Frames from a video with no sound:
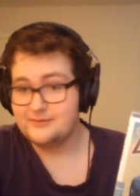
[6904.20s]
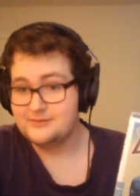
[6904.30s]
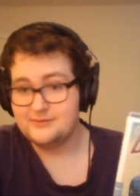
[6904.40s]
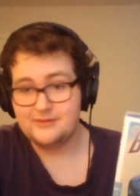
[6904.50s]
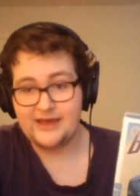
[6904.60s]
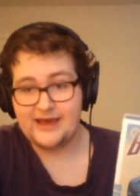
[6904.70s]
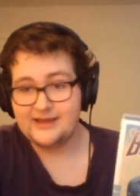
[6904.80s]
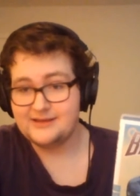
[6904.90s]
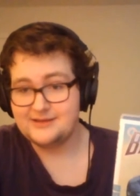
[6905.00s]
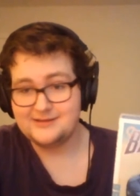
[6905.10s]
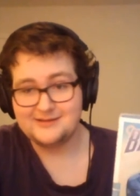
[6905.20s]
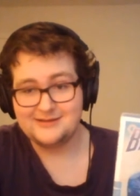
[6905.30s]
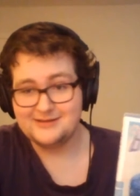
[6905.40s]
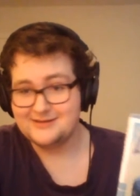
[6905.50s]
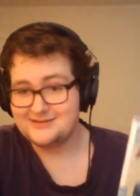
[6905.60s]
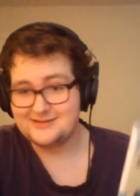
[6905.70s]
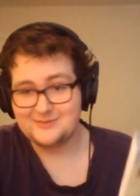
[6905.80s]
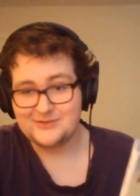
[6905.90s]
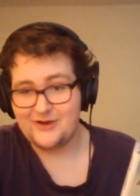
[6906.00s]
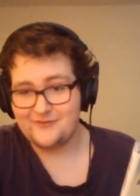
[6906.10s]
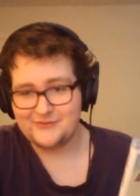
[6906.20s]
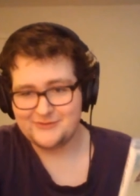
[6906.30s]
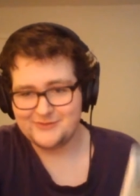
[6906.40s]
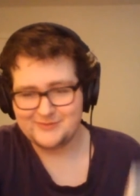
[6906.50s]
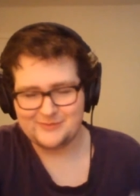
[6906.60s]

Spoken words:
that it seems awful.